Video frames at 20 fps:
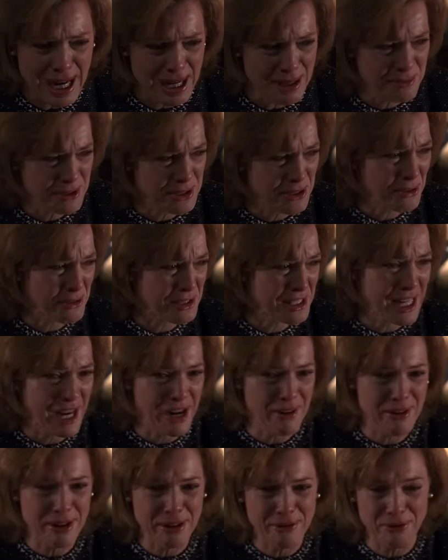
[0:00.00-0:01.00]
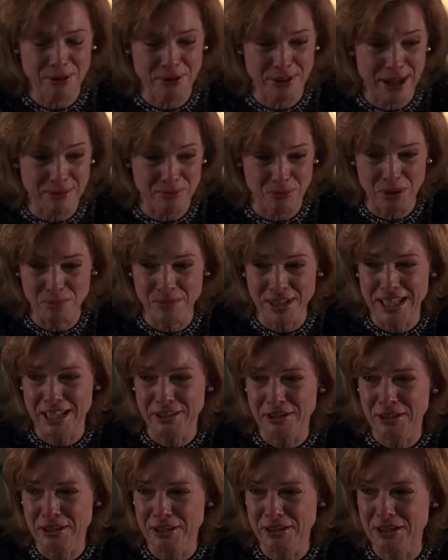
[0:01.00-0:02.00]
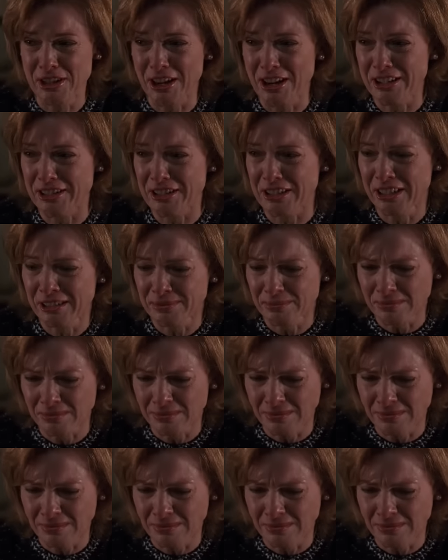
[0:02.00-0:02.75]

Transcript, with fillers: I am so sorry for that woman and her daughter.